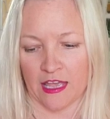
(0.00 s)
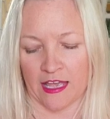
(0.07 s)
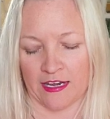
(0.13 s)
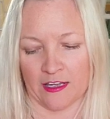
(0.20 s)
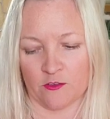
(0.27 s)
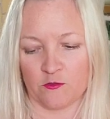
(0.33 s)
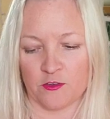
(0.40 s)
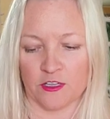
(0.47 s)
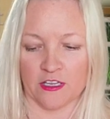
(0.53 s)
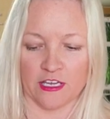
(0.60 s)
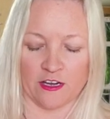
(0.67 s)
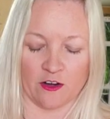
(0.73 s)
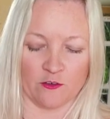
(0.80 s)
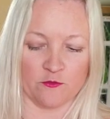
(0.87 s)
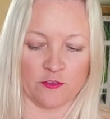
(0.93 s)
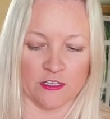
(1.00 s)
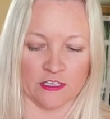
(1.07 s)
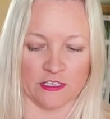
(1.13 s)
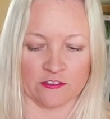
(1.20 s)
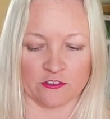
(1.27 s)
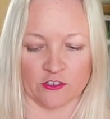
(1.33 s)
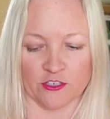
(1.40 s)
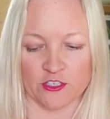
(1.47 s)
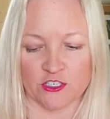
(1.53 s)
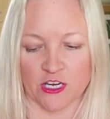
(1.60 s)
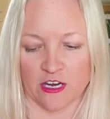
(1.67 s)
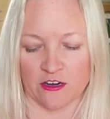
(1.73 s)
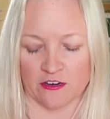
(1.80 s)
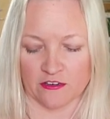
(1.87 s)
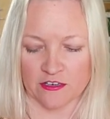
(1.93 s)
And I feel like our feelings are
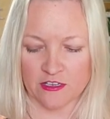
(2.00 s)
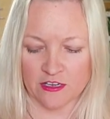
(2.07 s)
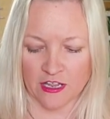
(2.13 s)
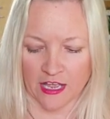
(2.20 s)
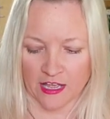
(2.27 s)
shared,